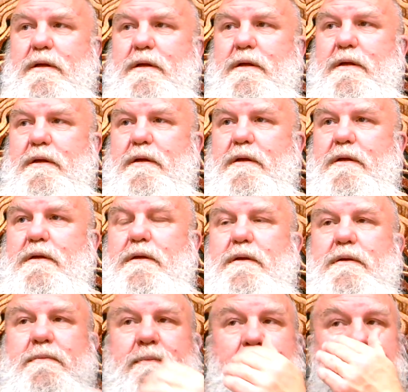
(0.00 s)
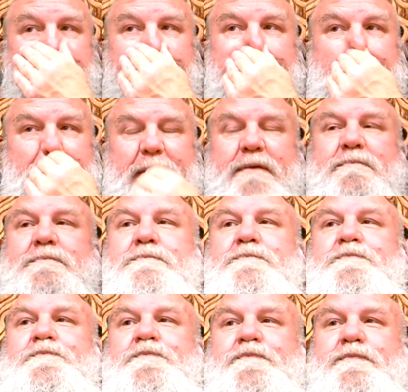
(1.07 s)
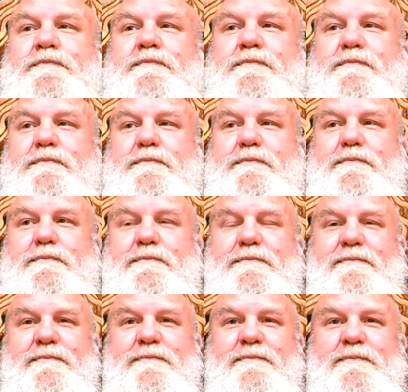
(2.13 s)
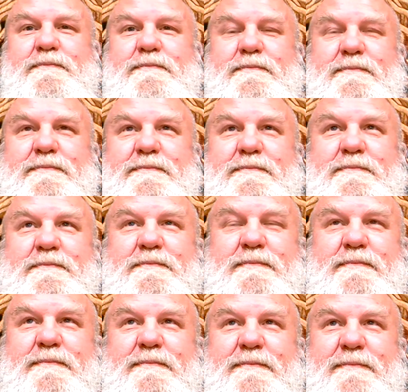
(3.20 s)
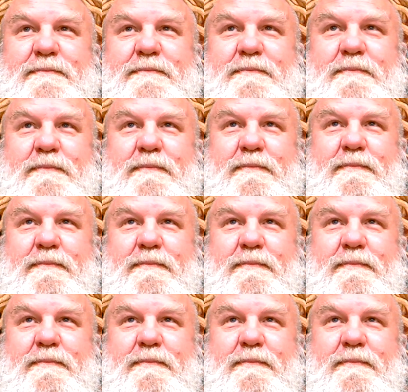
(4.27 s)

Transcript: Nobody speaks.